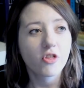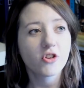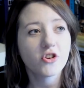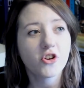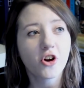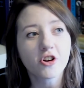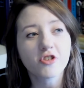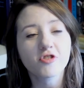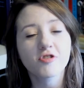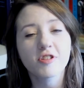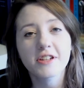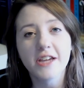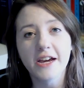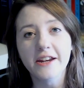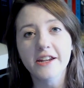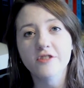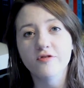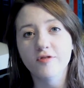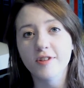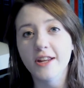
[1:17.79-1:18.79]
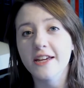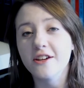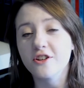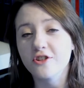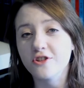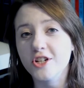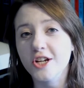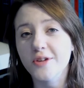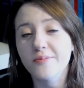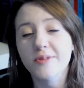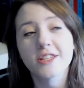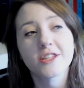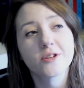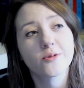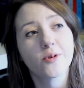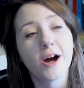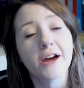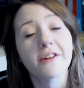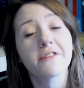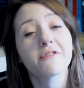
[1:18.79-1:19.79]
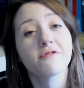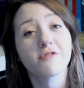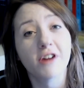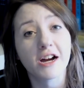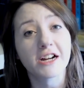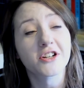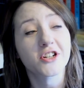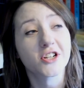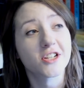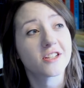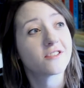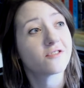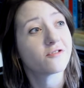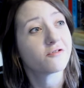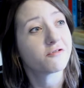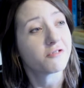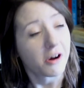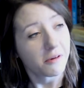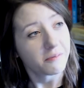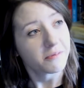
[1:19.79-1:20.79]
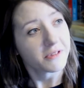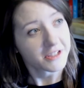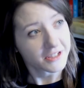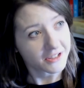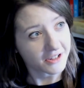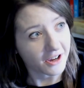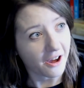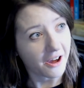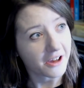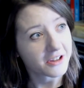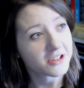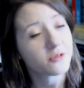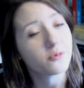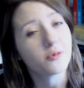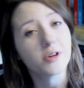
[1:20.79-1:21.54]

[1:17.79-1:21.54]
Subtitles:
The Doctor and Danny's relationship is quite fractious from the start.